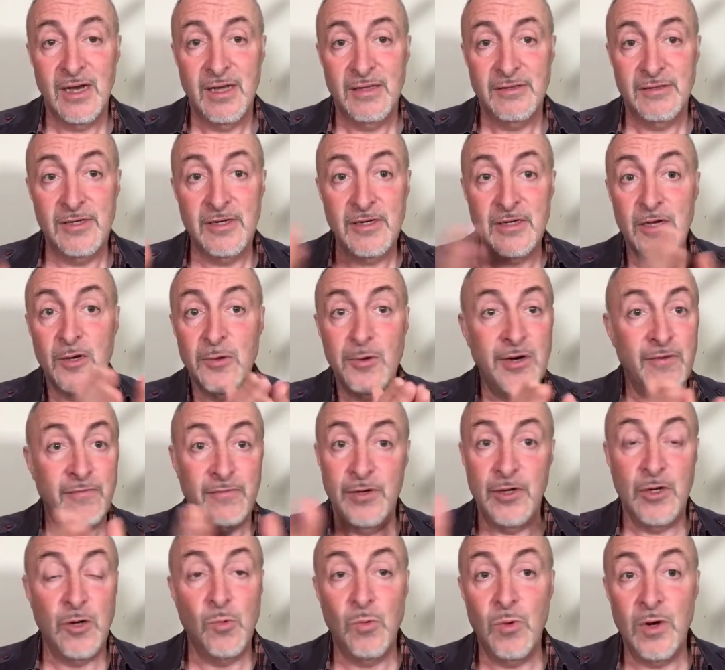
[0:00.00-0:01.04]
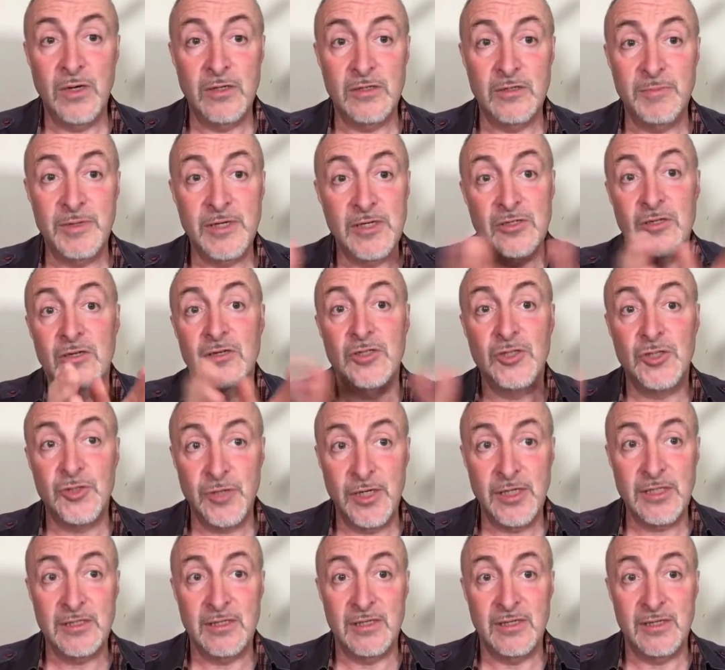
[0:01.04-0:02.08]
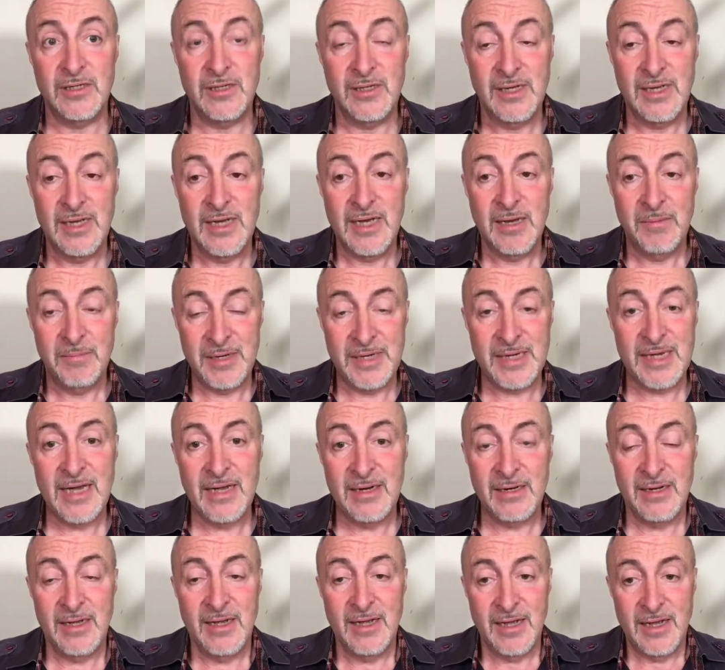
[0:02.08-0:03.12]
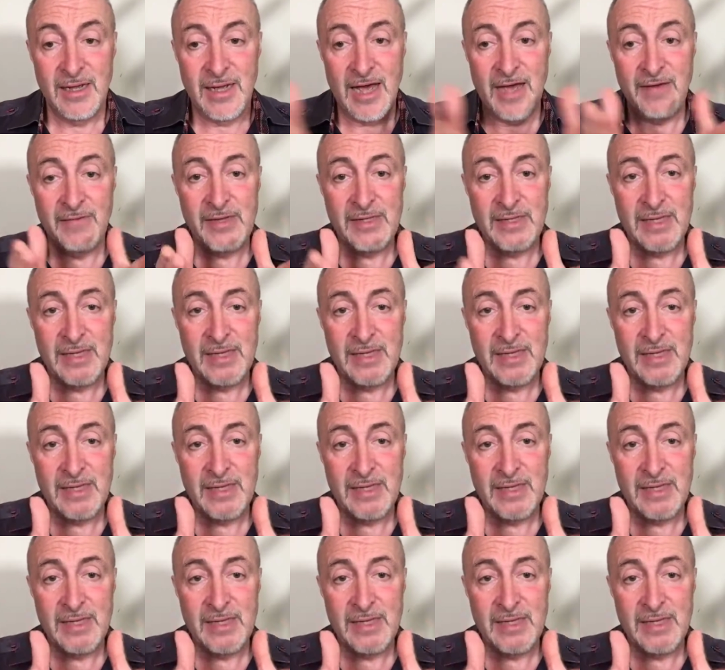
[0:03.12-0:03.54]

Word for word: then you can go wherever you want because you're not restricted. But again, having